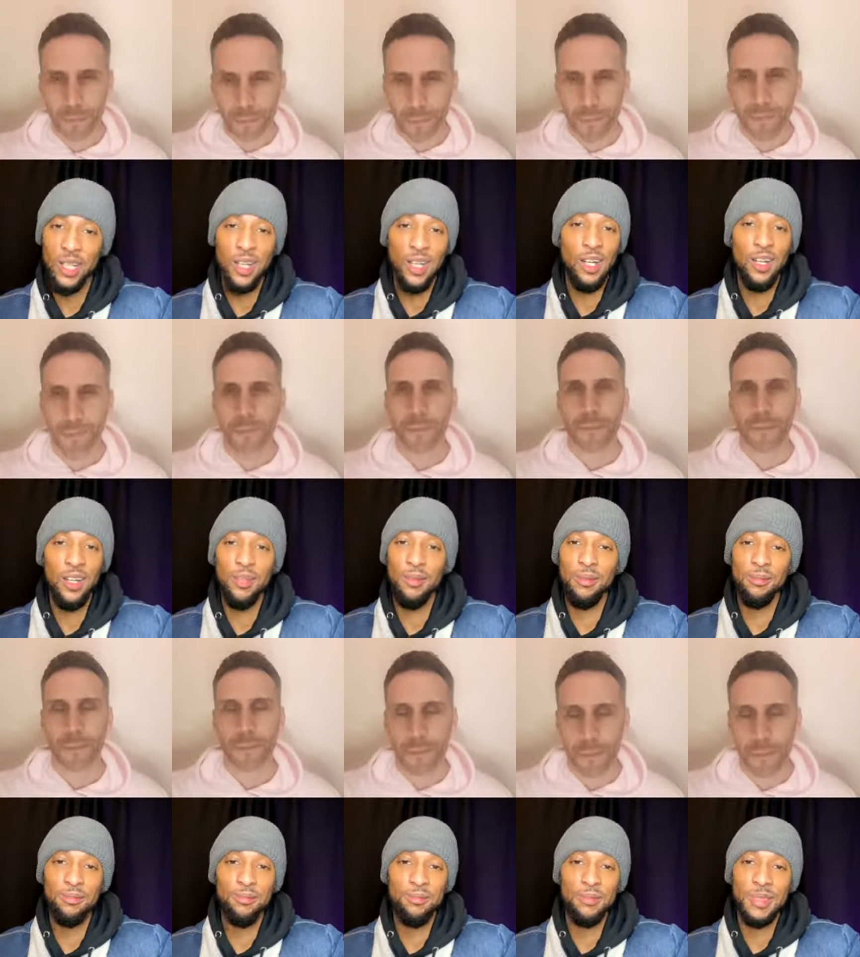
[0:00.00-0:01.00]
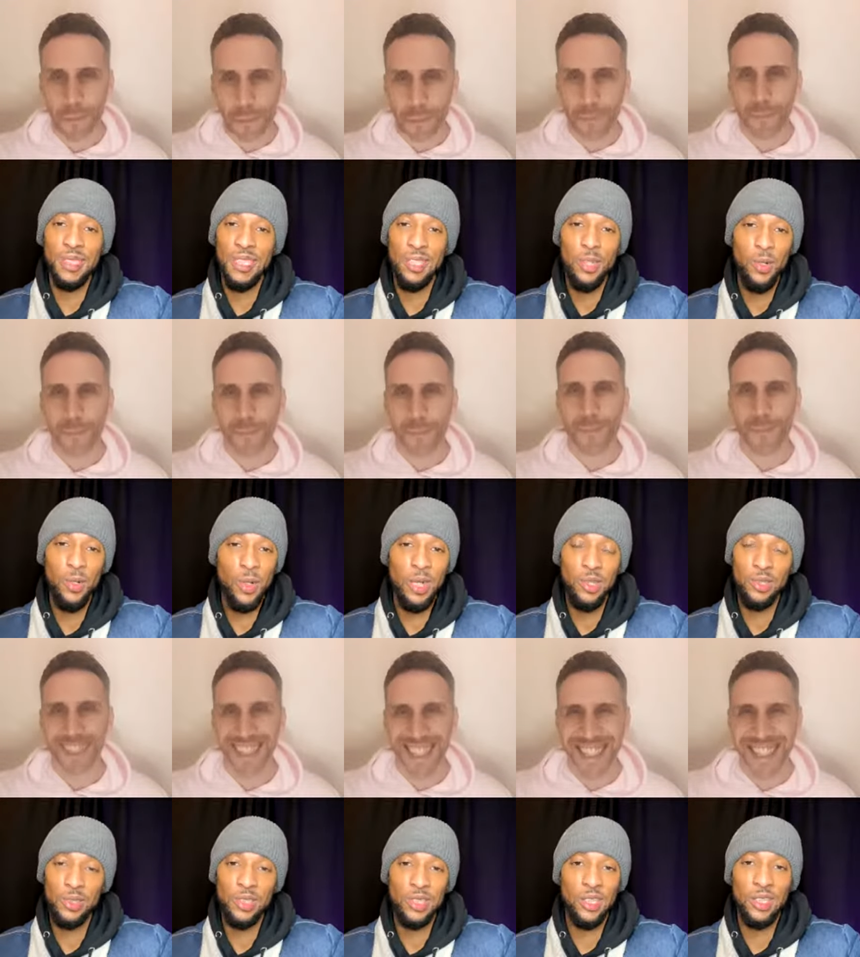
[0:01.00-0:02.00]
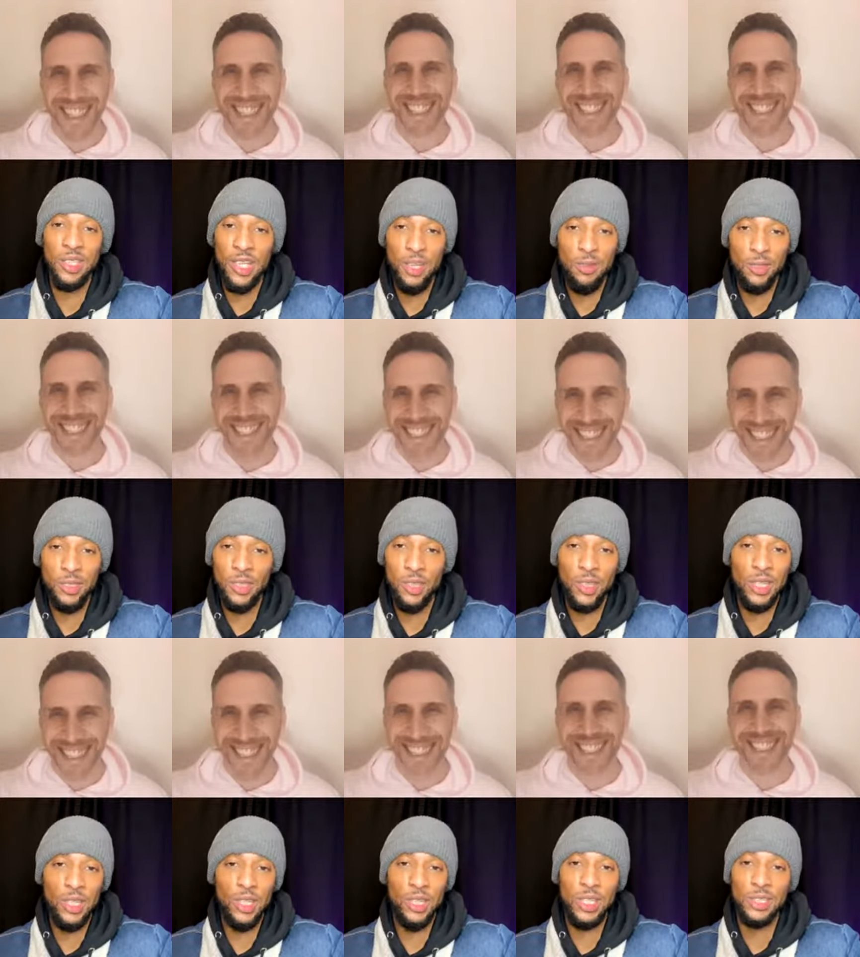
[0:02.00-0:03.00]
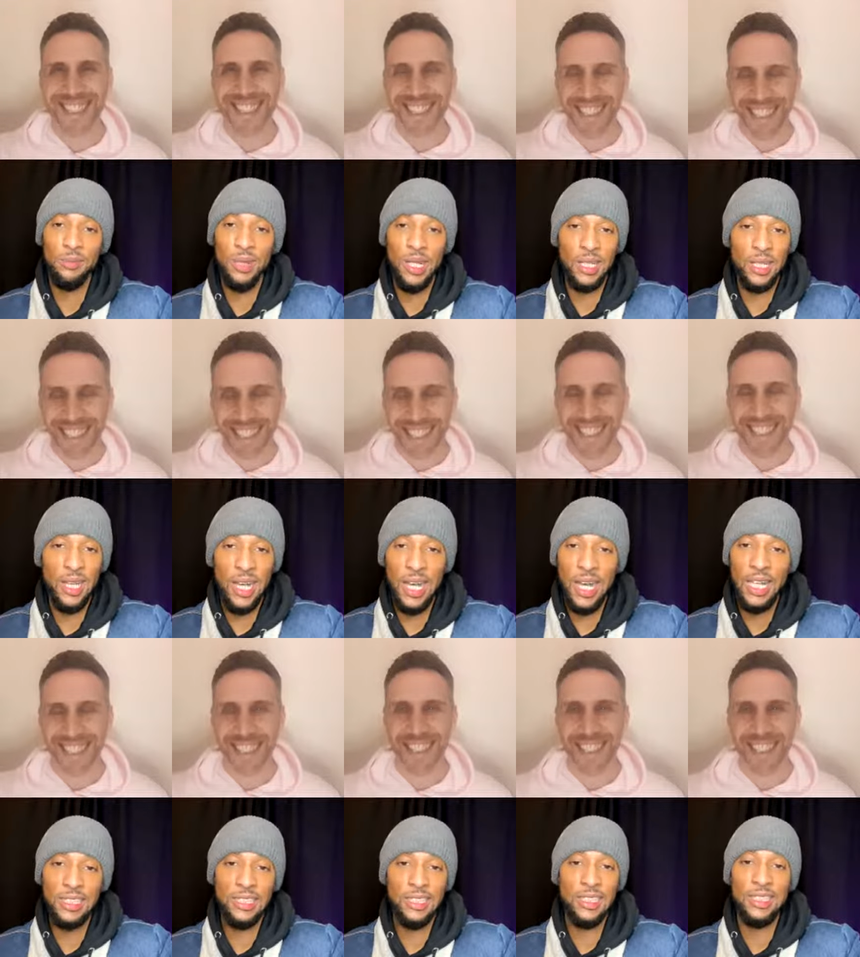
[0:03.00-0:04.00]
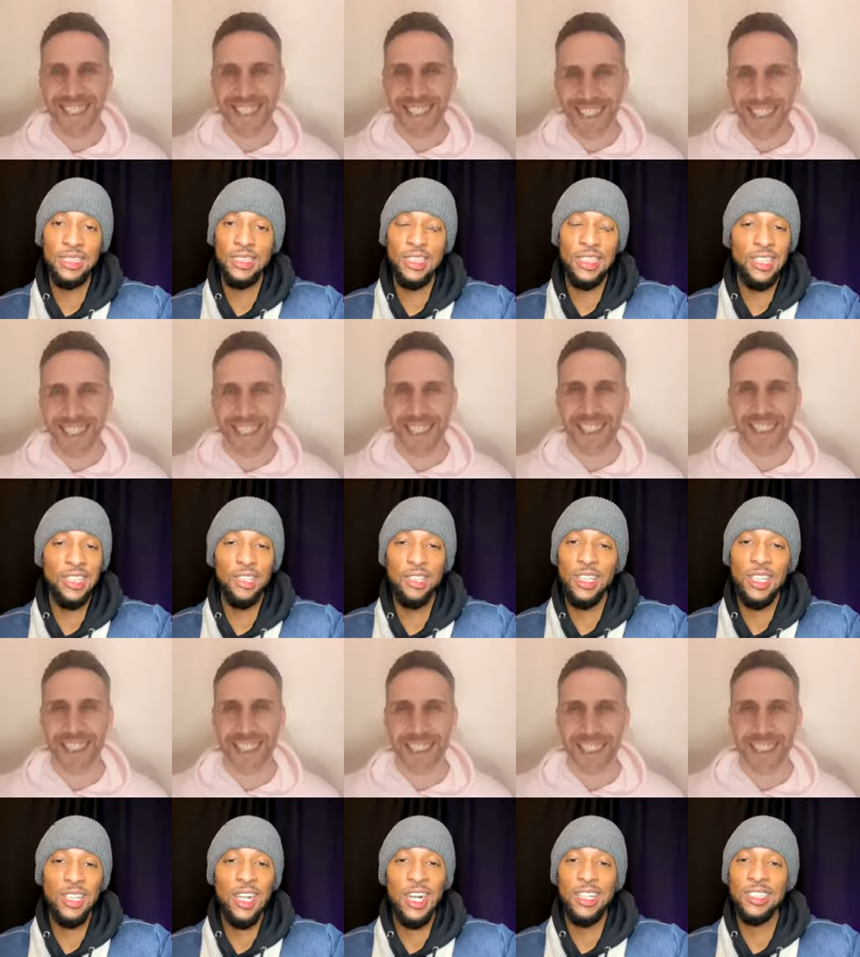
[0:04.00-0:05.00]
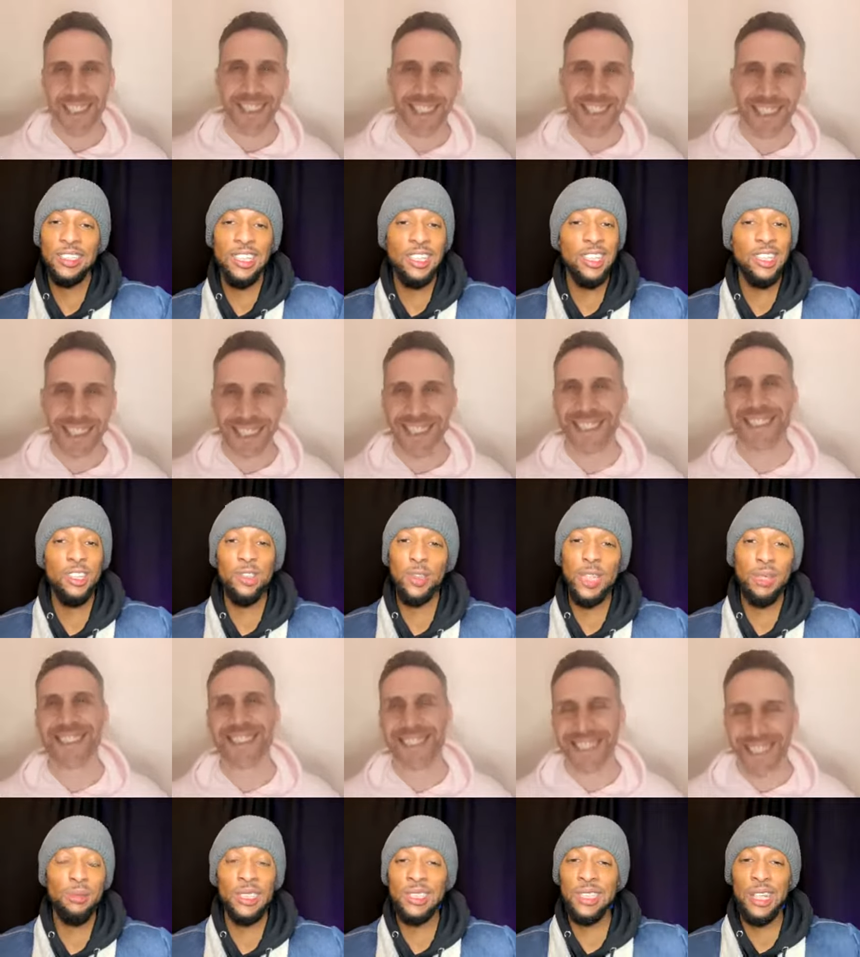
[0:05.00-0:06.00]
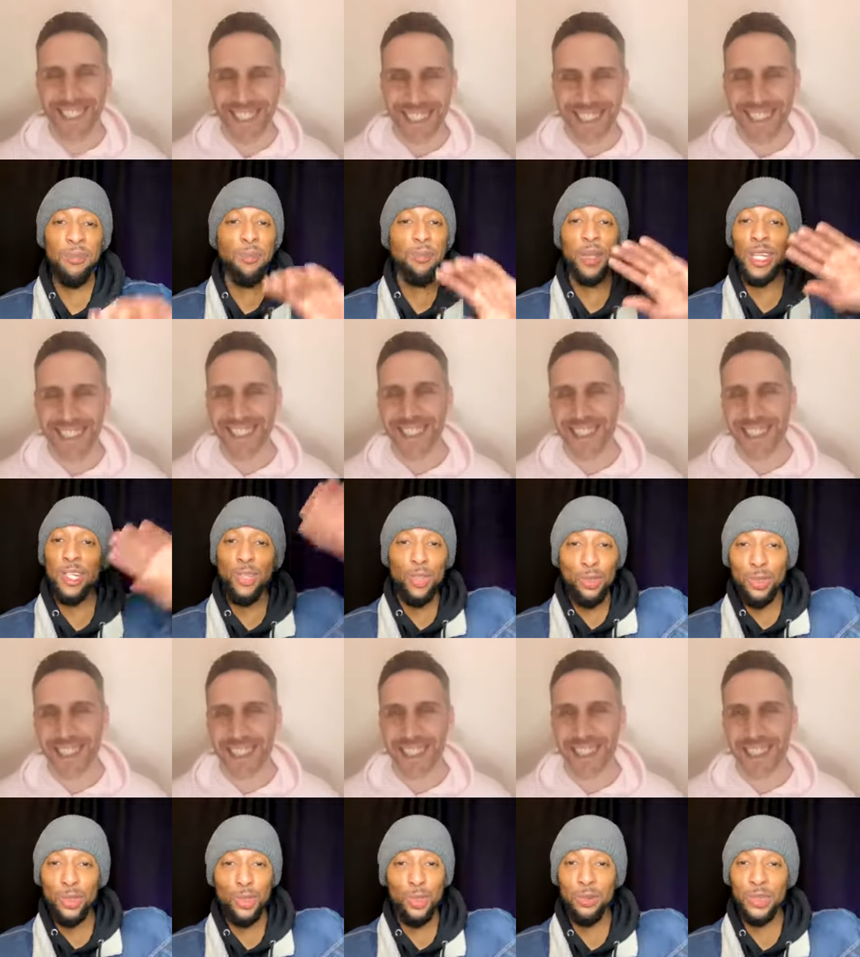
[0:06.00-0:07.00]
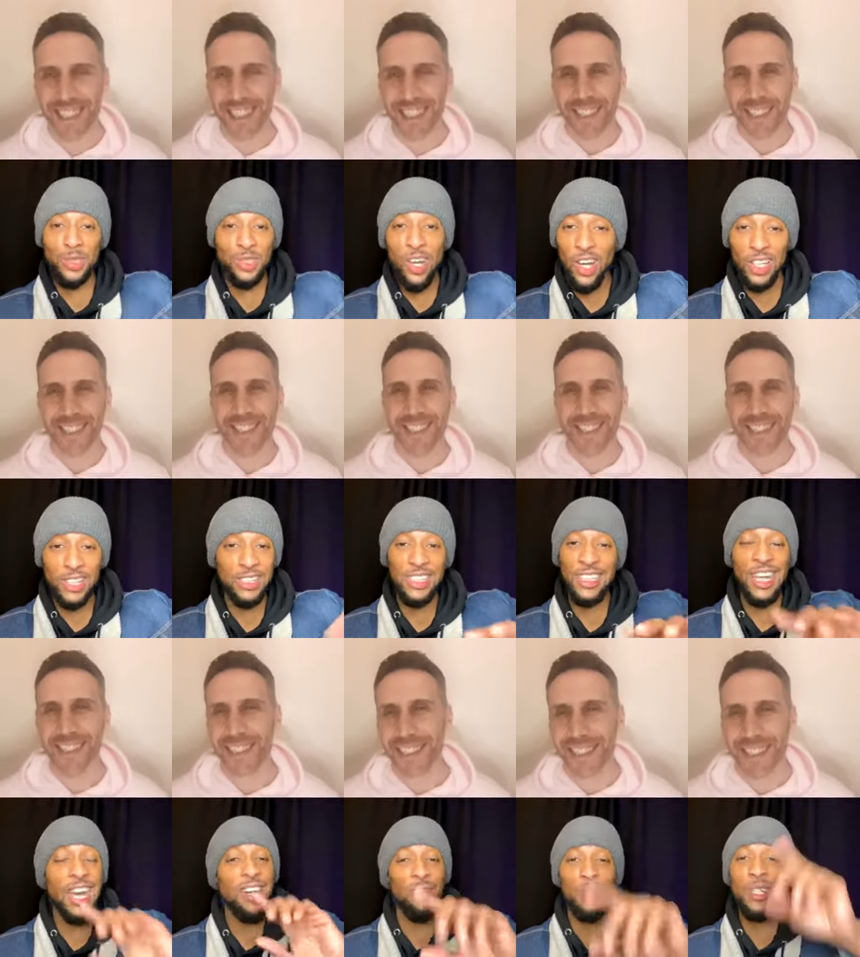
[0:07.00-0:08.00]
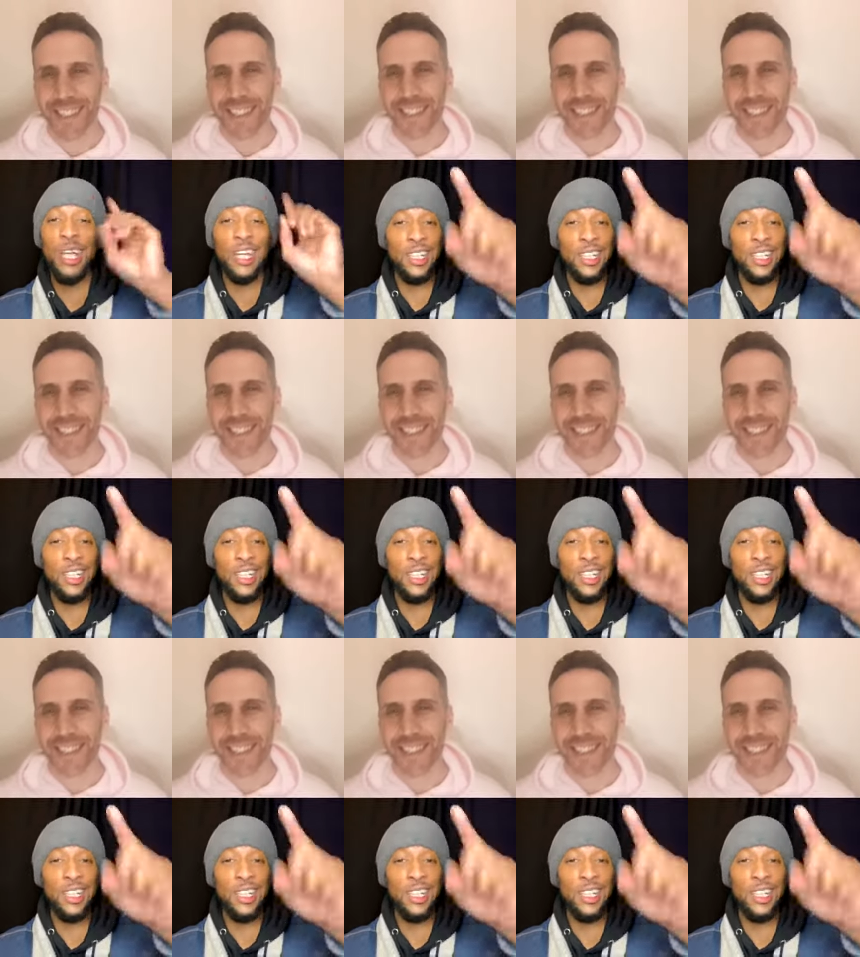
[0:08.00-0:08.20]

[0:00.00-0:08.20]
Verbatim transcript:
Speaker 1: Um, who else? Uh, Kev was on here. That's my guy. I seen Sydney, Sydney Dream. She's like big YouTube star. She, I, we gotta